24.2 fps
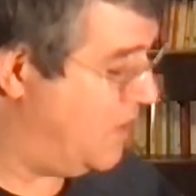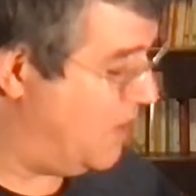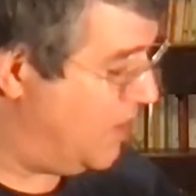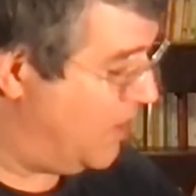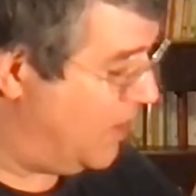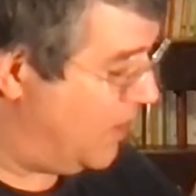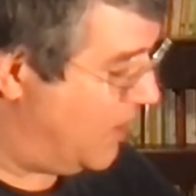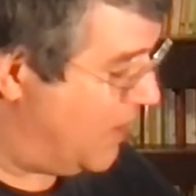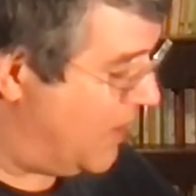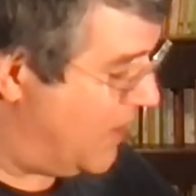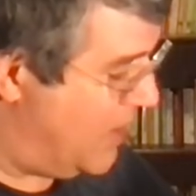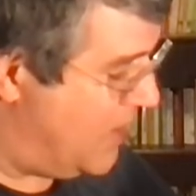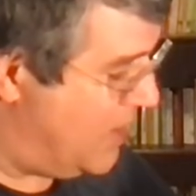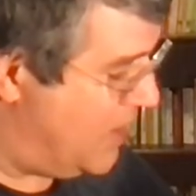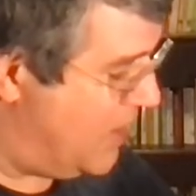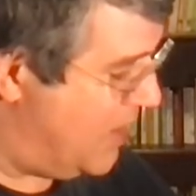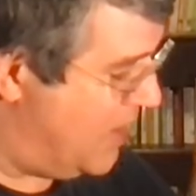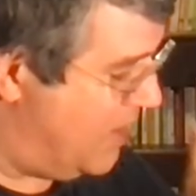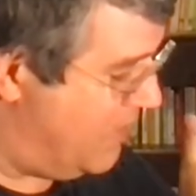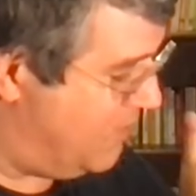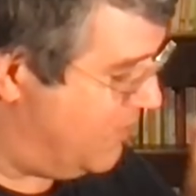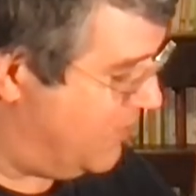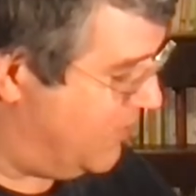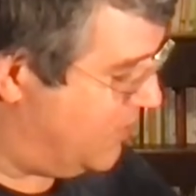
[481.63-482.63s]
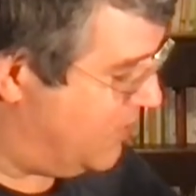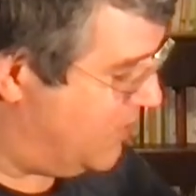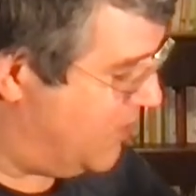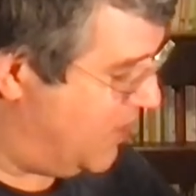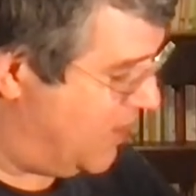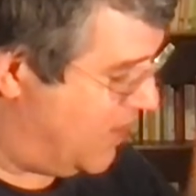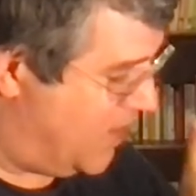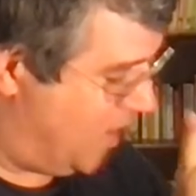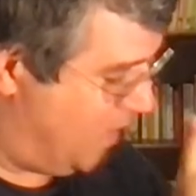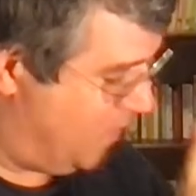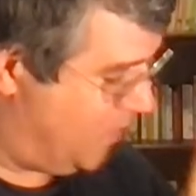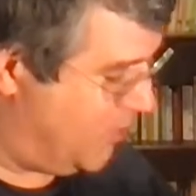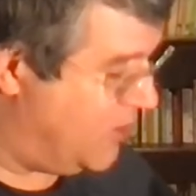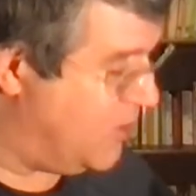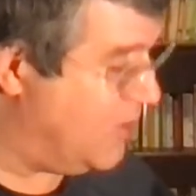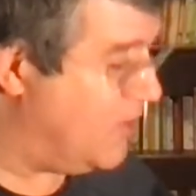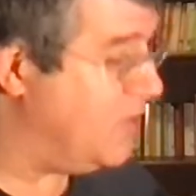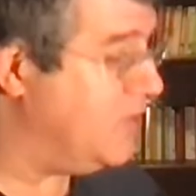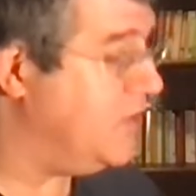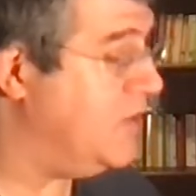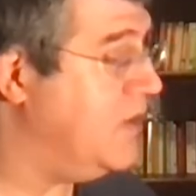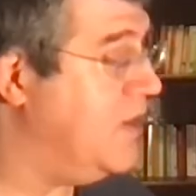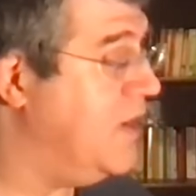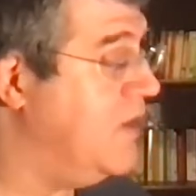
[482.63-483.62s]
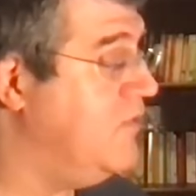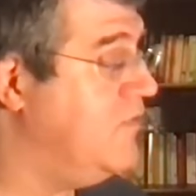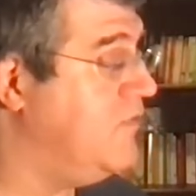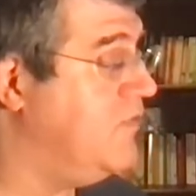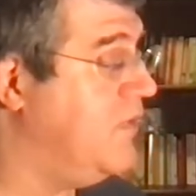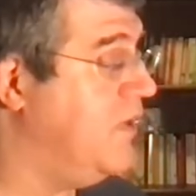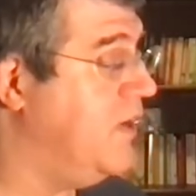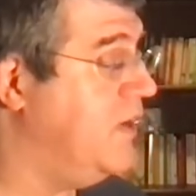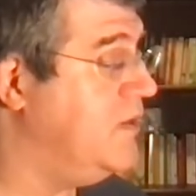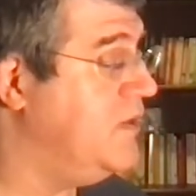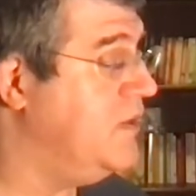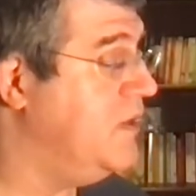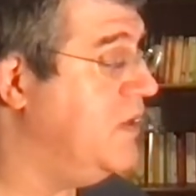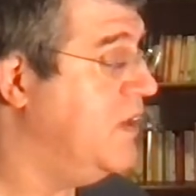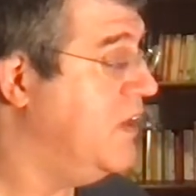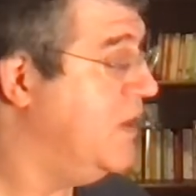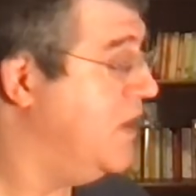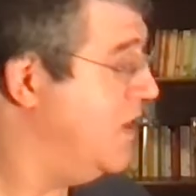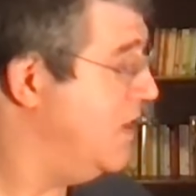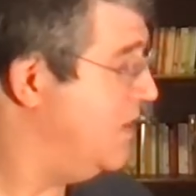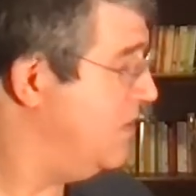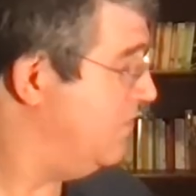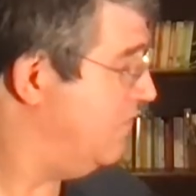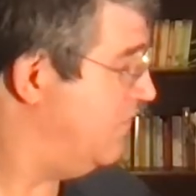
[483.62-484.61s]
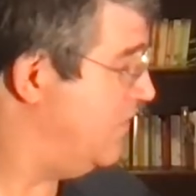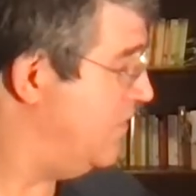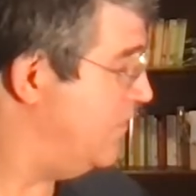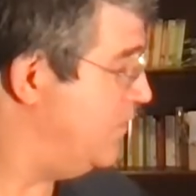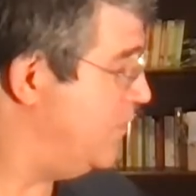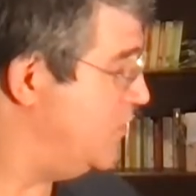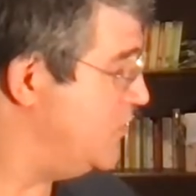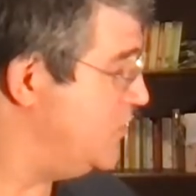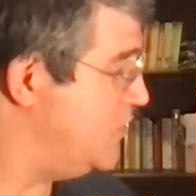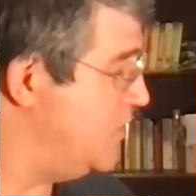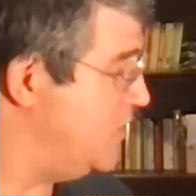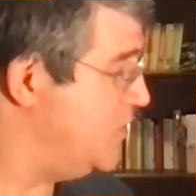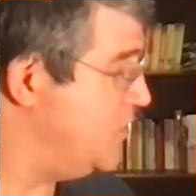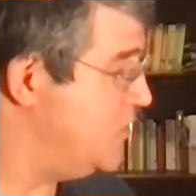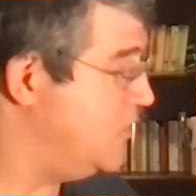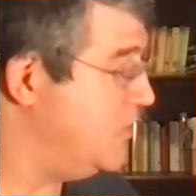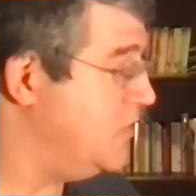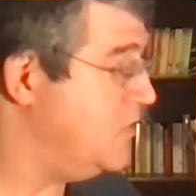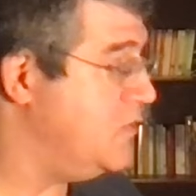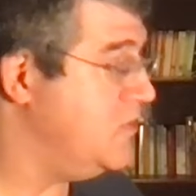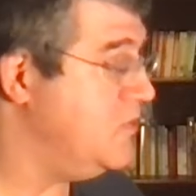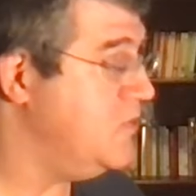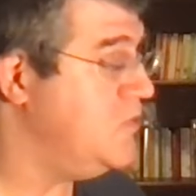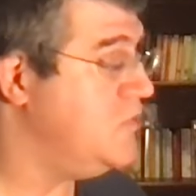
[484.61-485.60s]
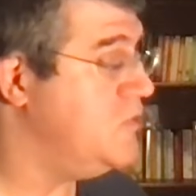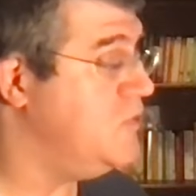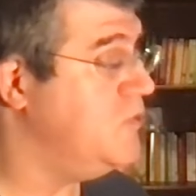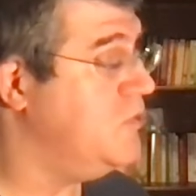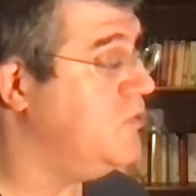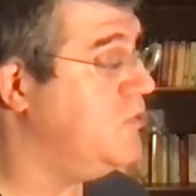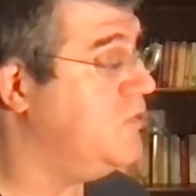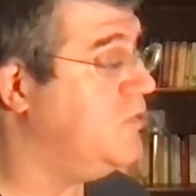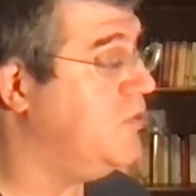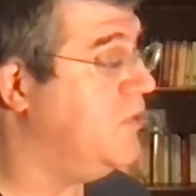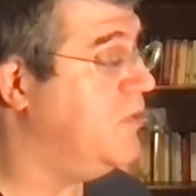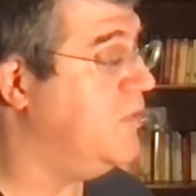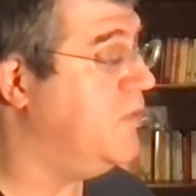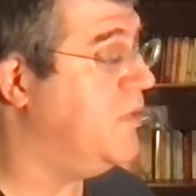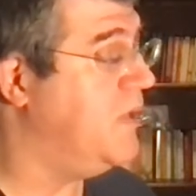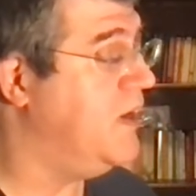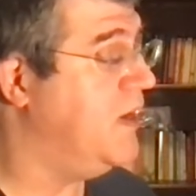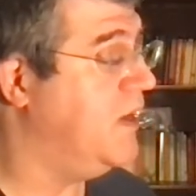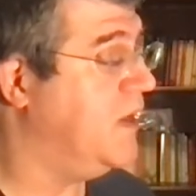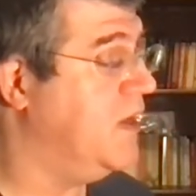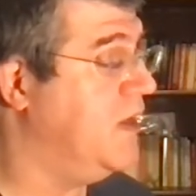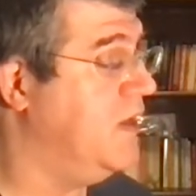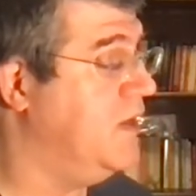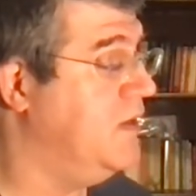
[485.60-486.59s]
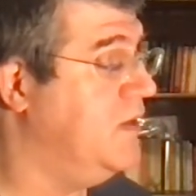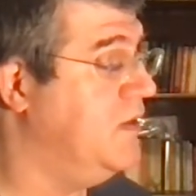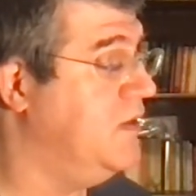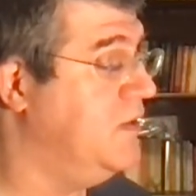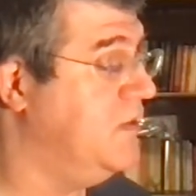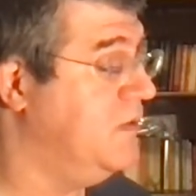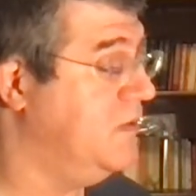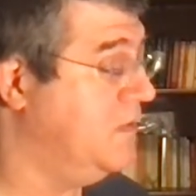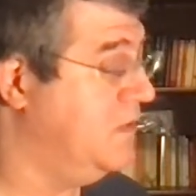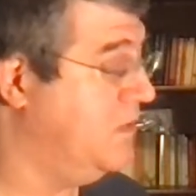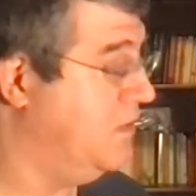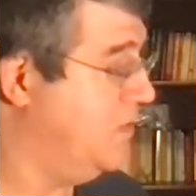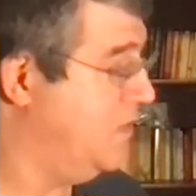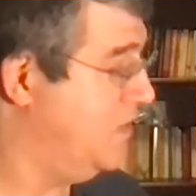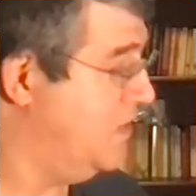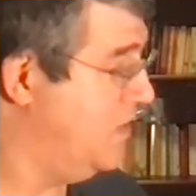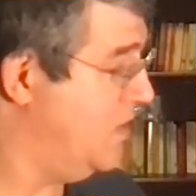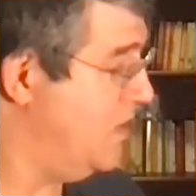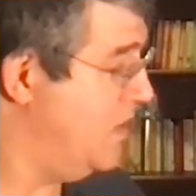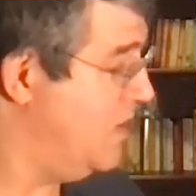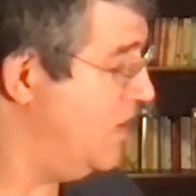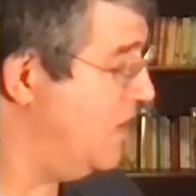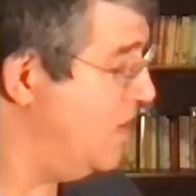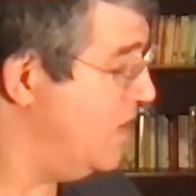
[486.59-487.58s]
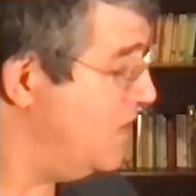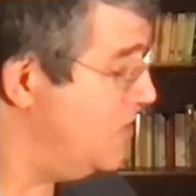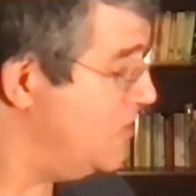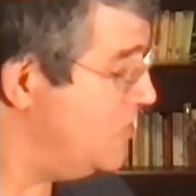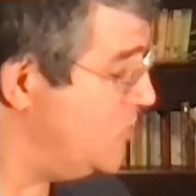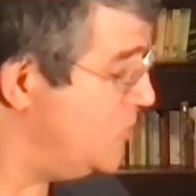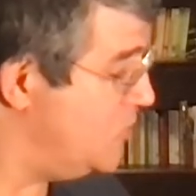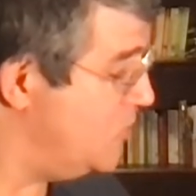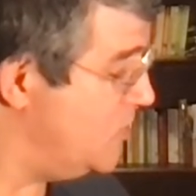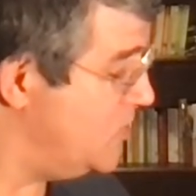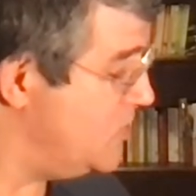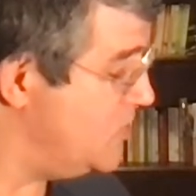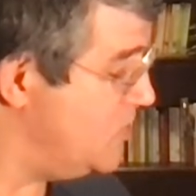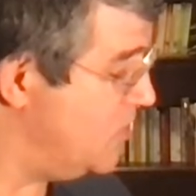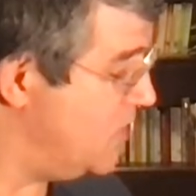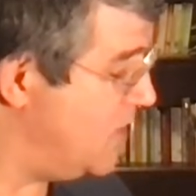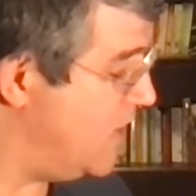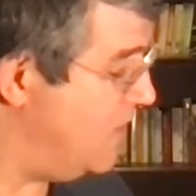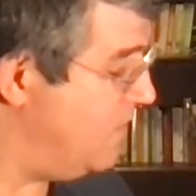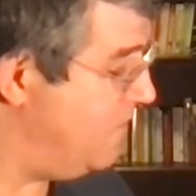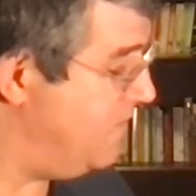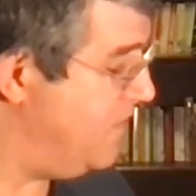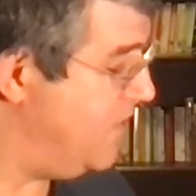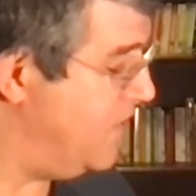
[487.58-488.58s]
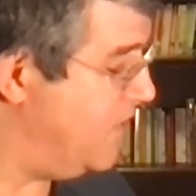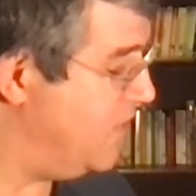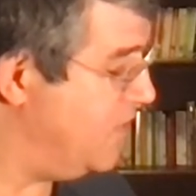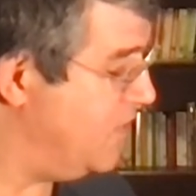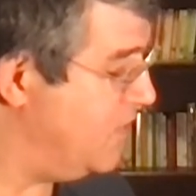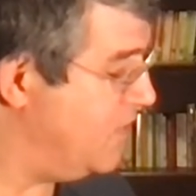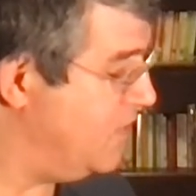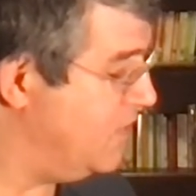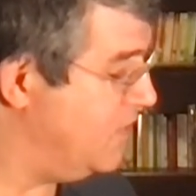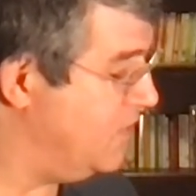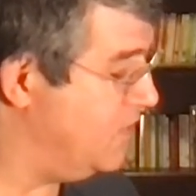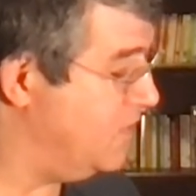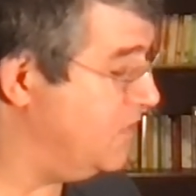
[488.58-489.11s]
Line everything up here on the 9th fret, 5th position, 2, 3, 1 again. 2 is your right finger,